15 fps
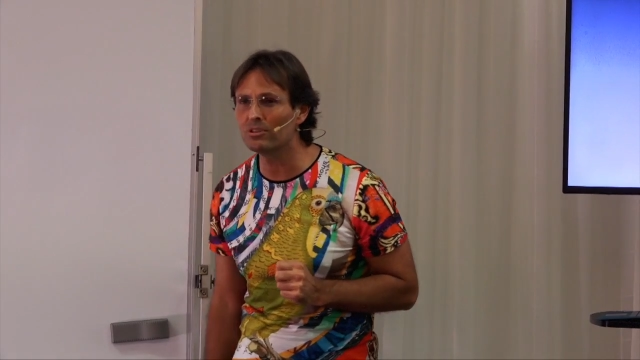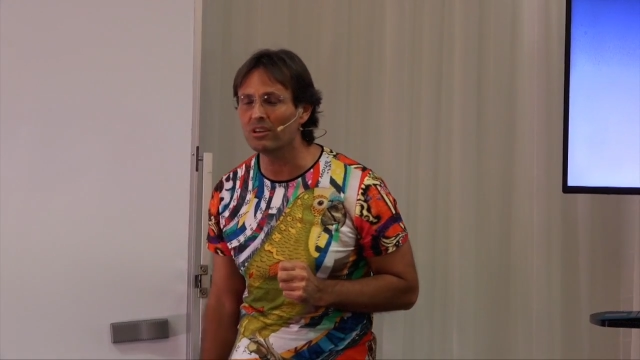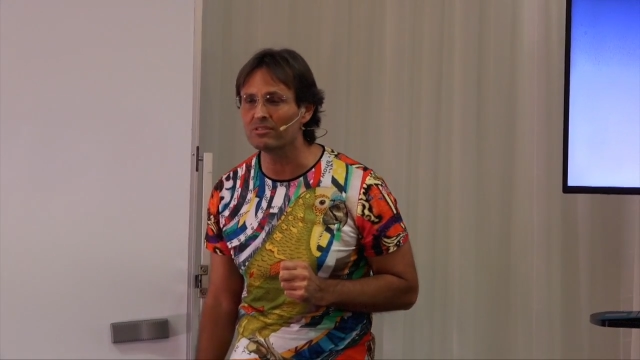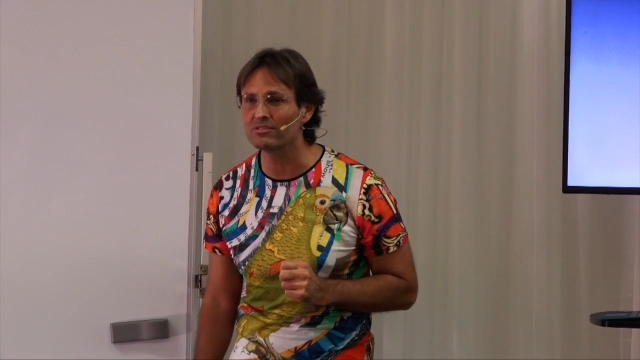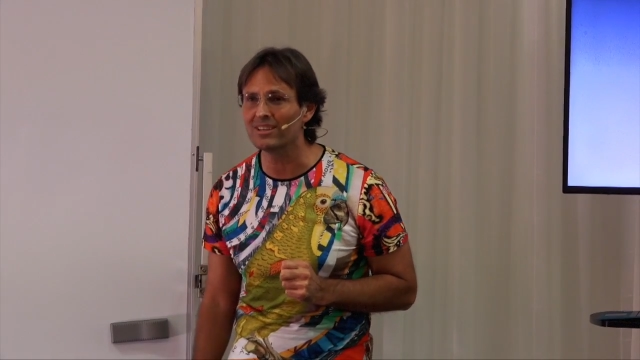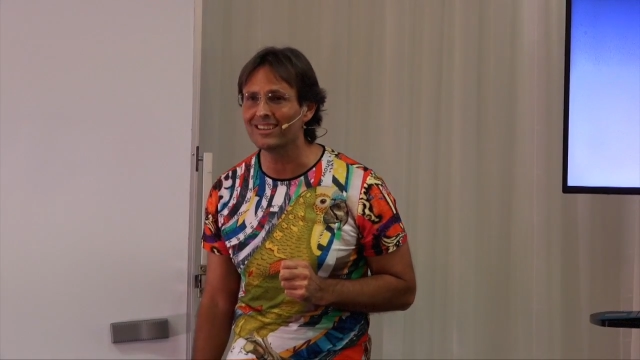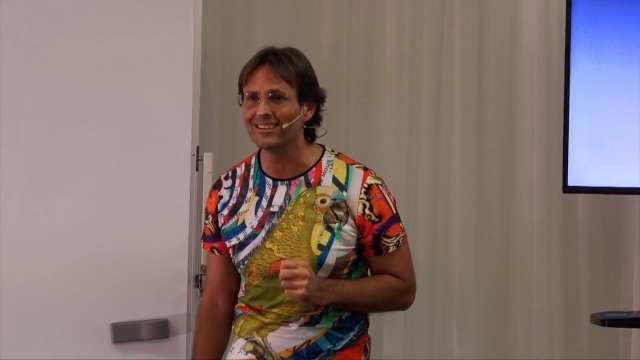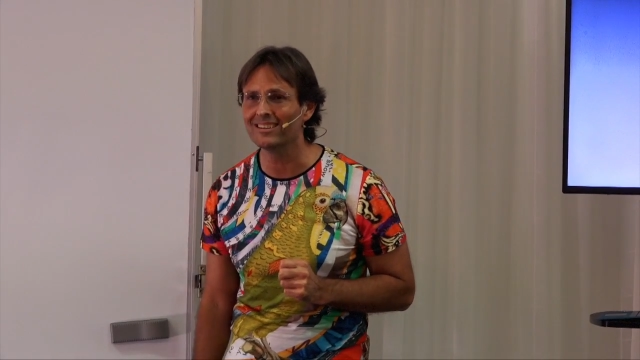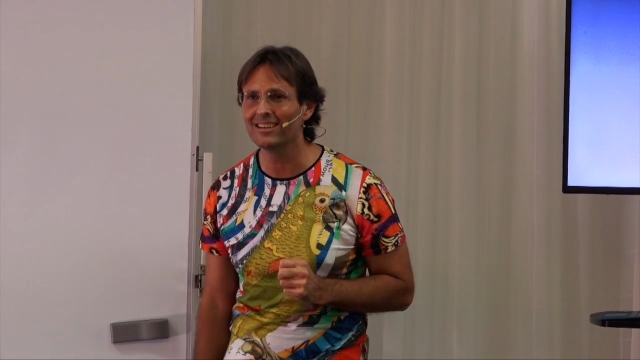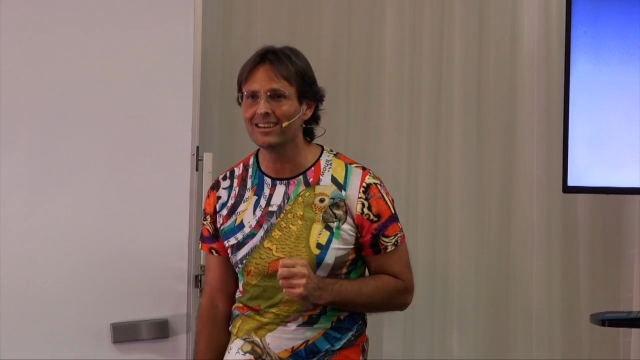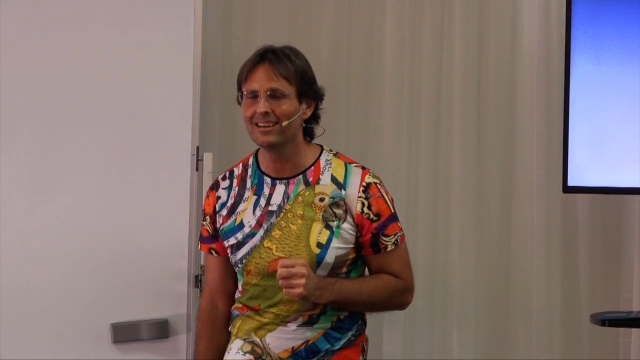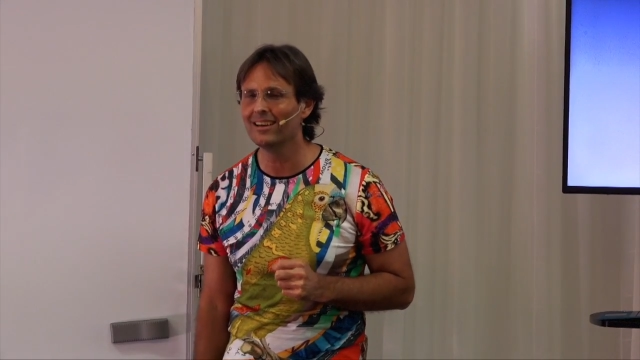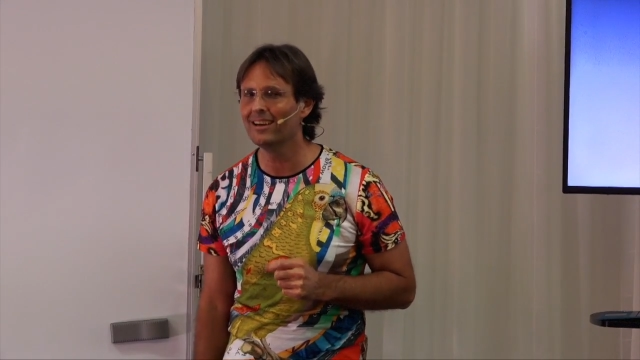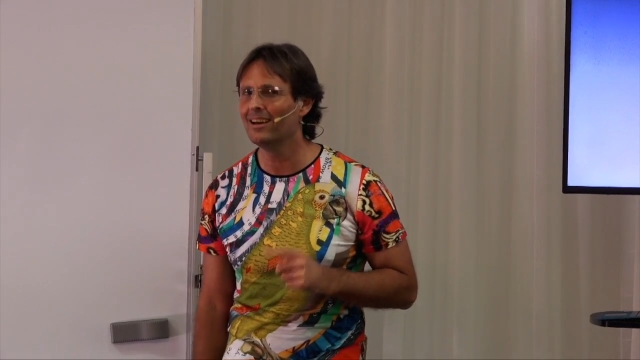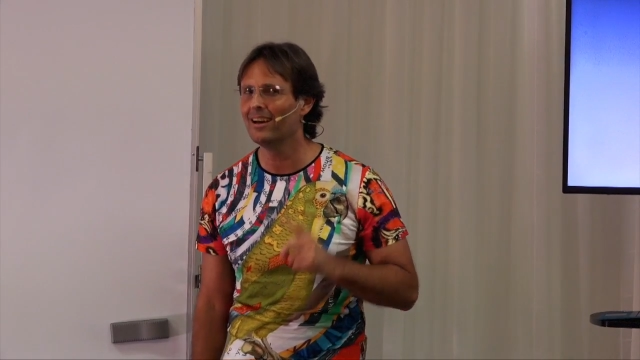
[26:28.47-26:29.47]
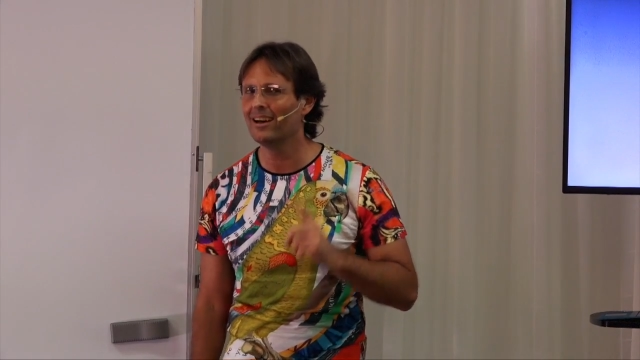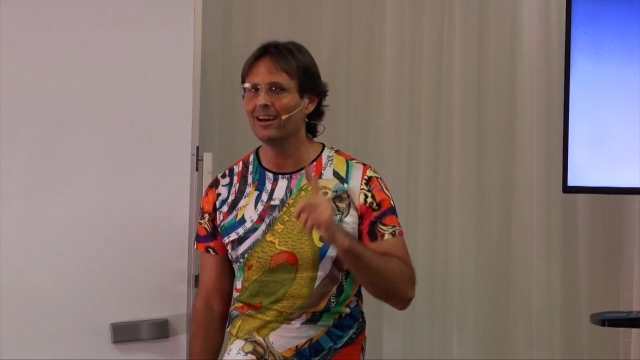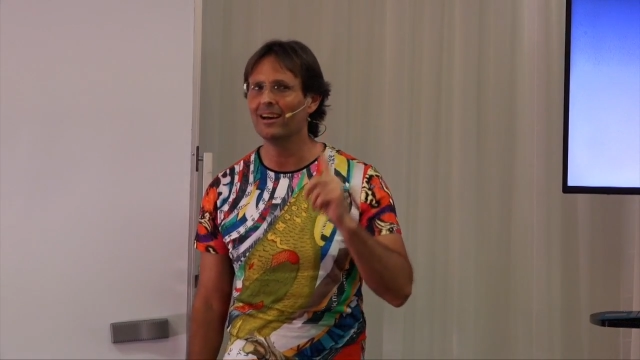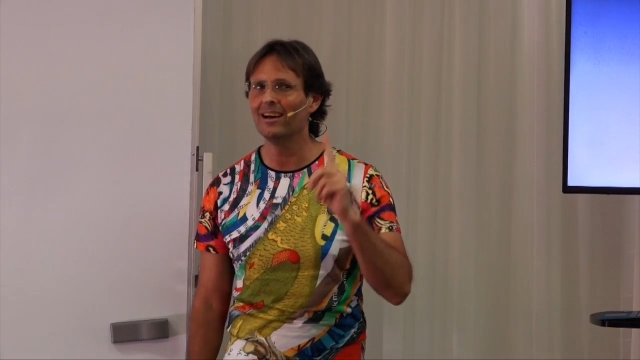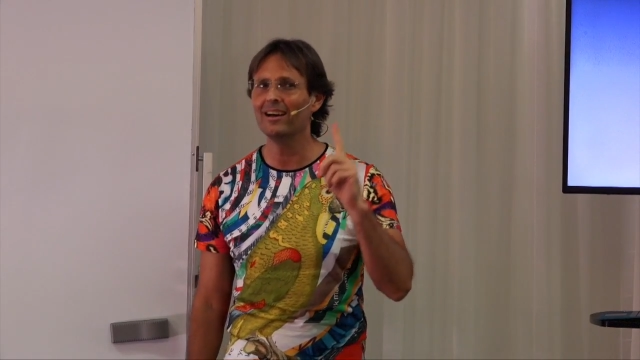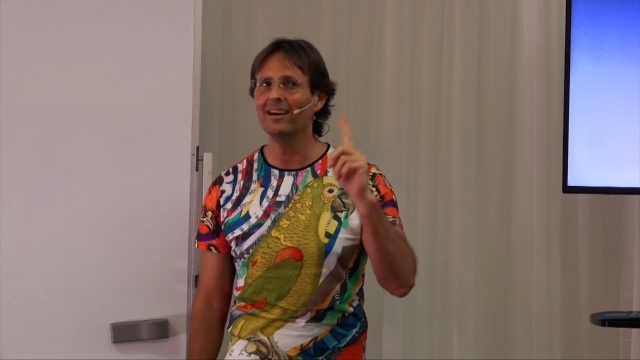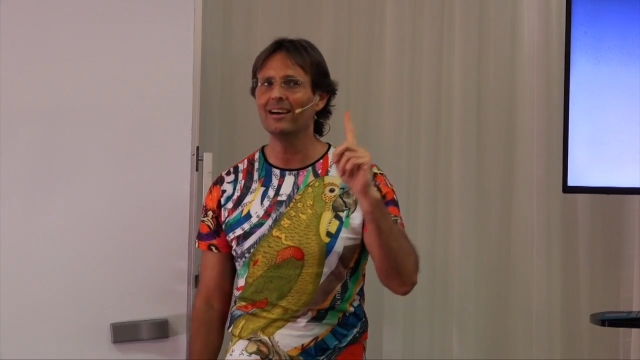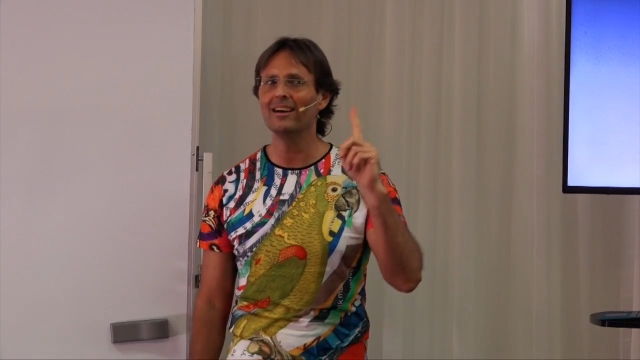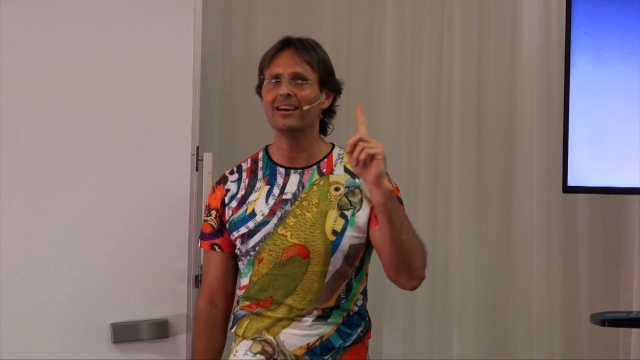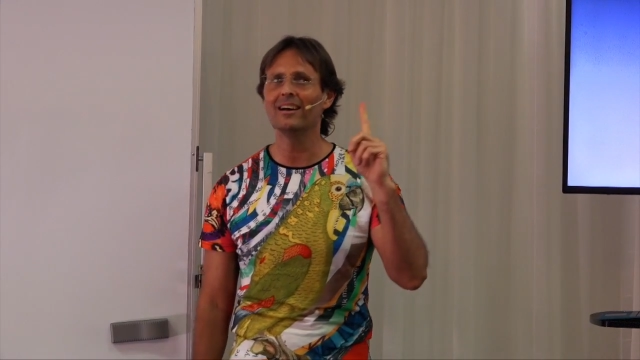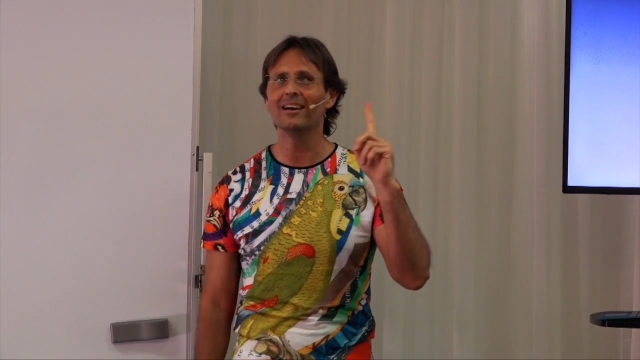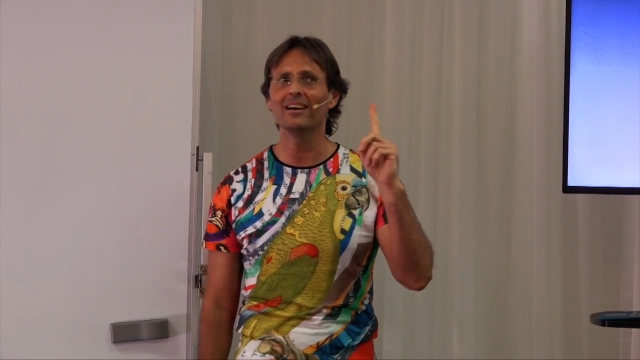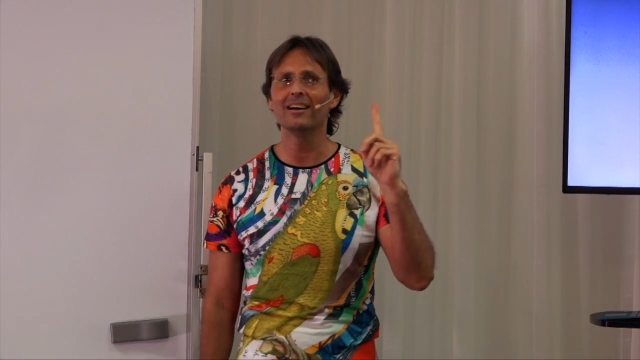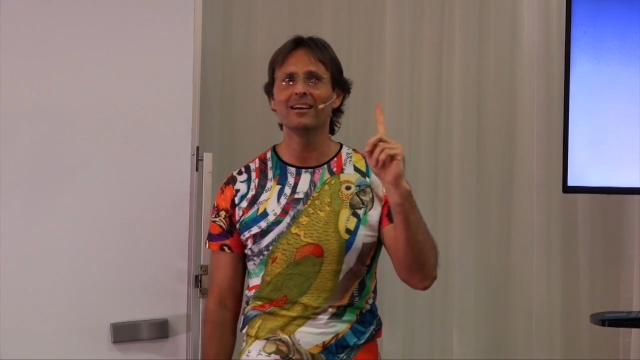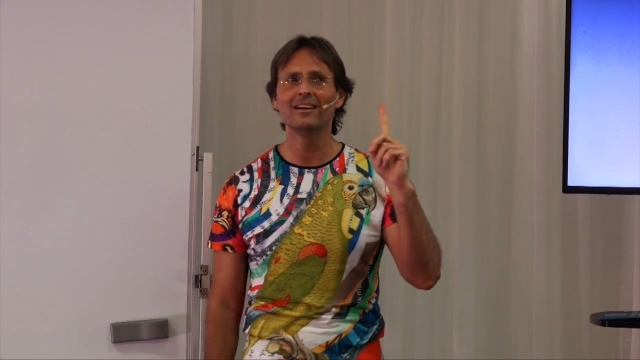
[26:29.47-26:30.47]
content,
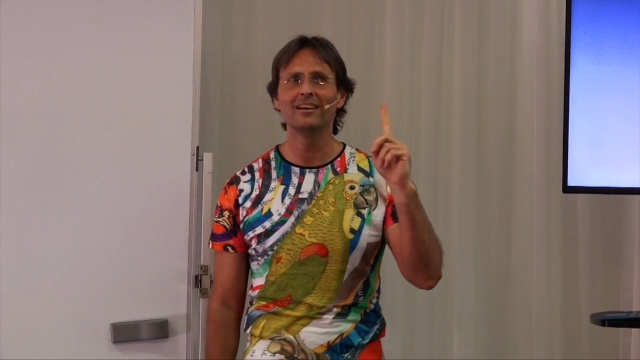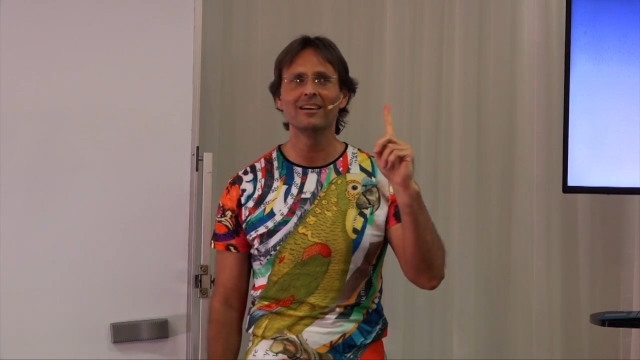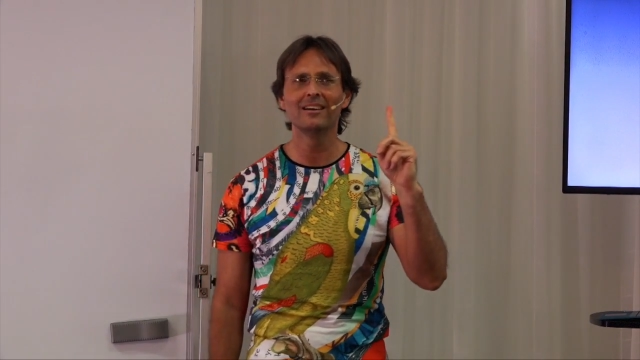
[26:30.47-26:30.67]
ah,